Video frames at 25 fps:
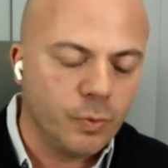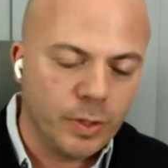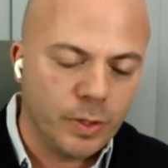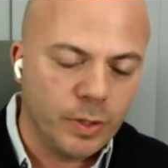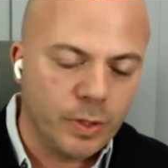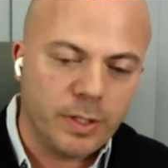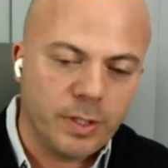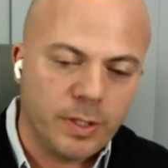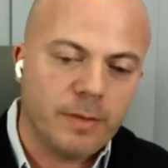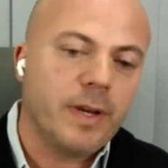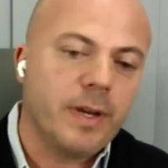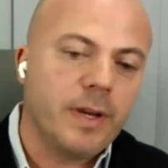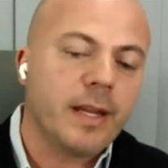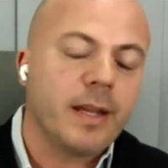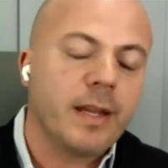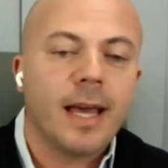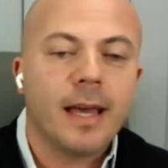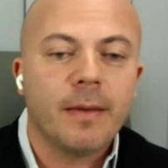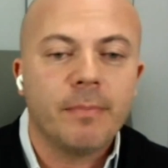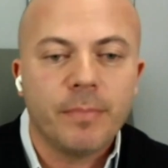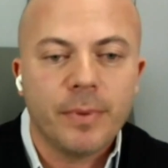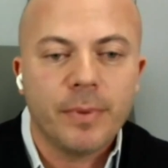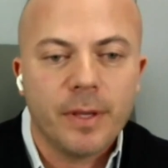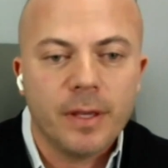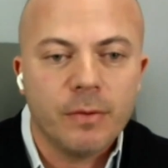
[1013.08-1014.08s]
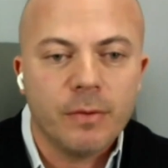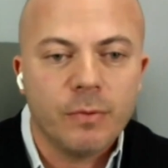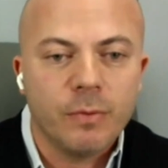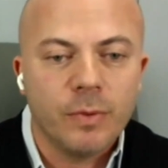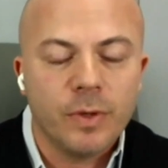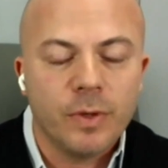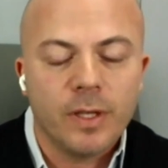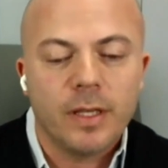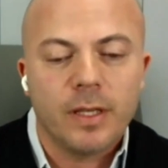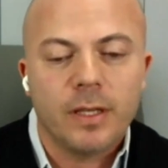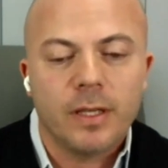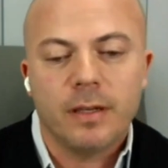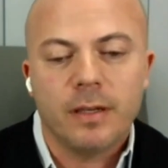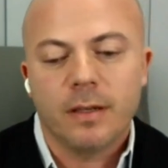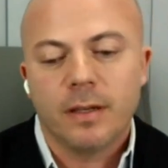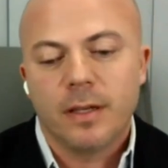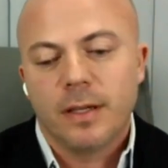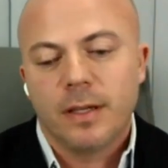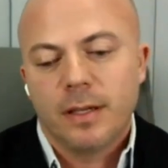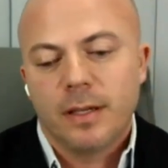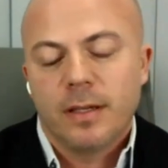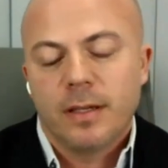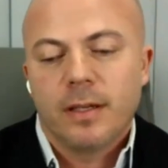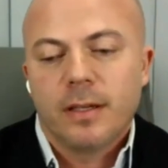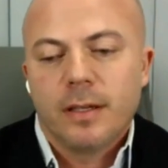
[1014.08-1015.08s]
which I'm very happy.
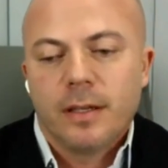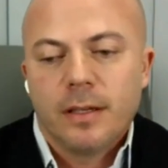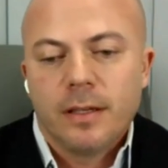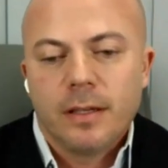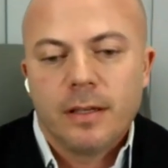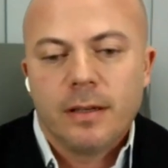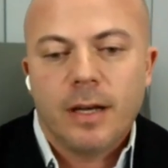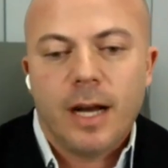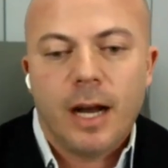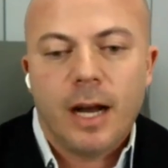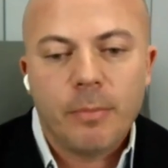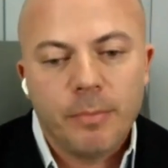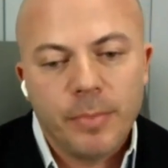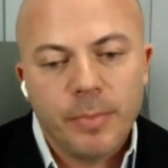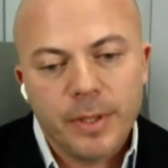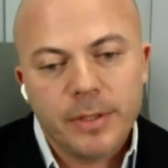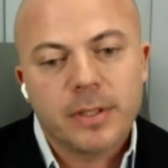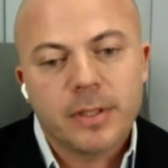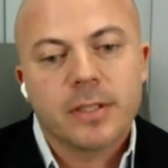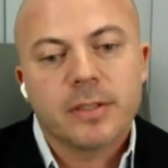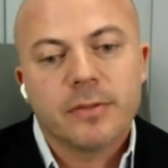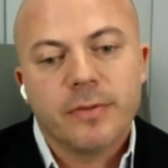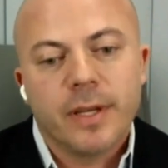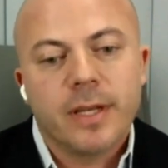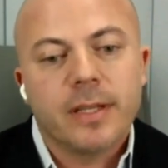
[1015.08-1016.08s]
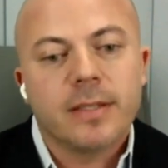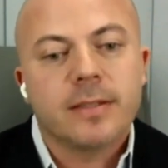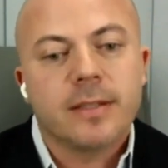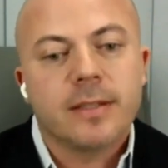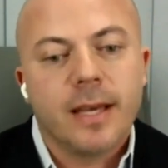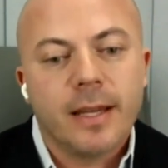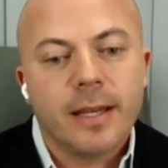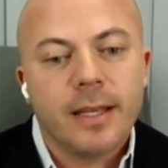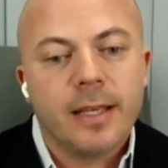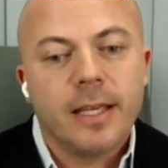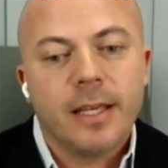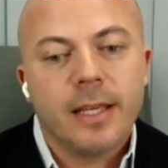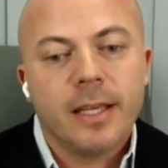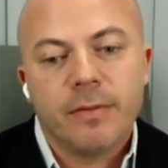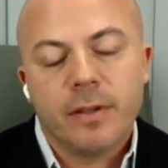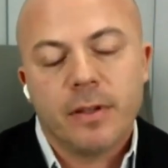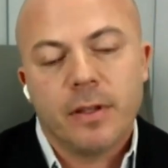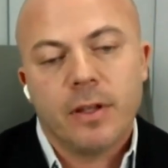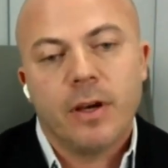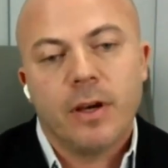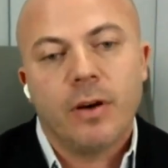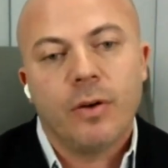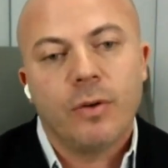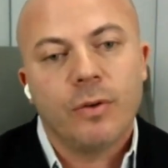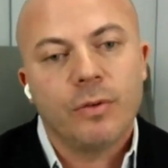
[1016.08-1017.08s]
Our business very steady,
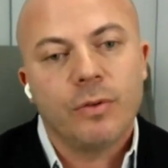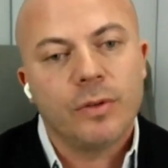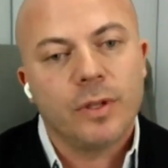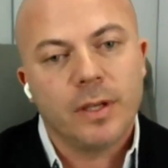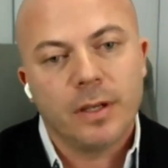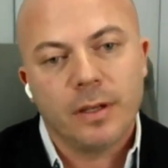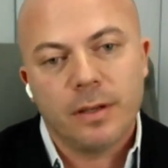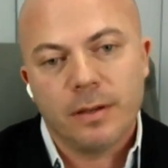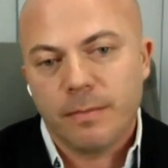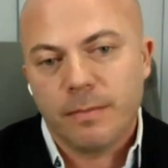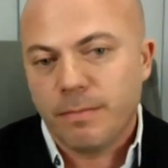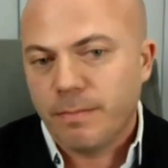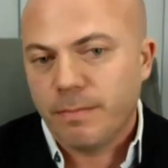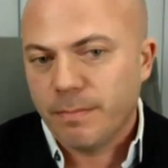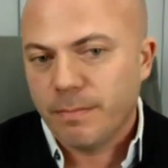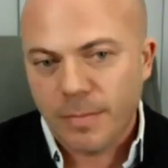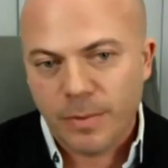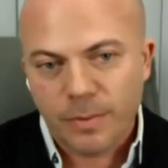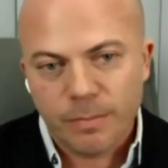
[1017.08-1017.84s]
even though the